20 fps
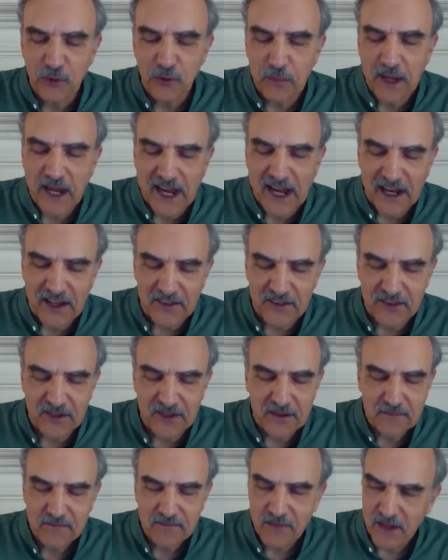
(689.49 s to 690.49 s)
path.
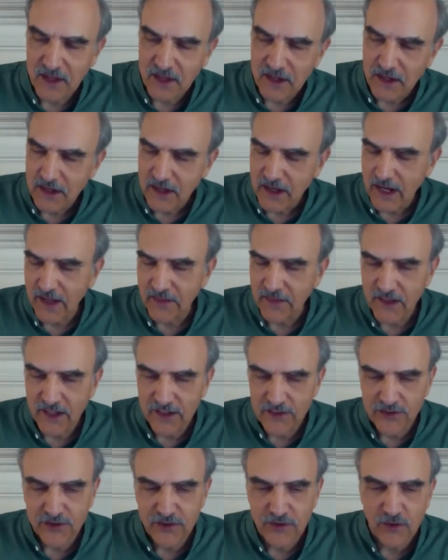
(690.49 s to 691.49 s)
And
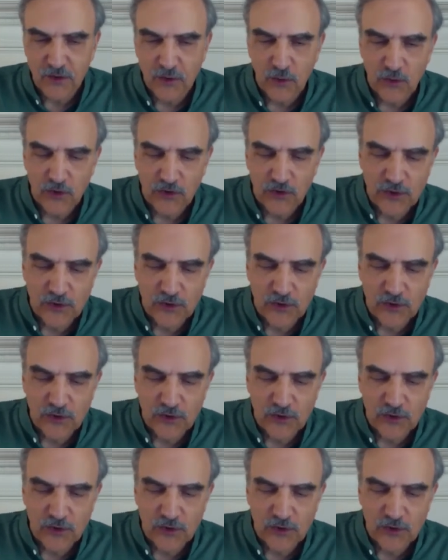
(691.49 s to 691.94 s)
that's, of course,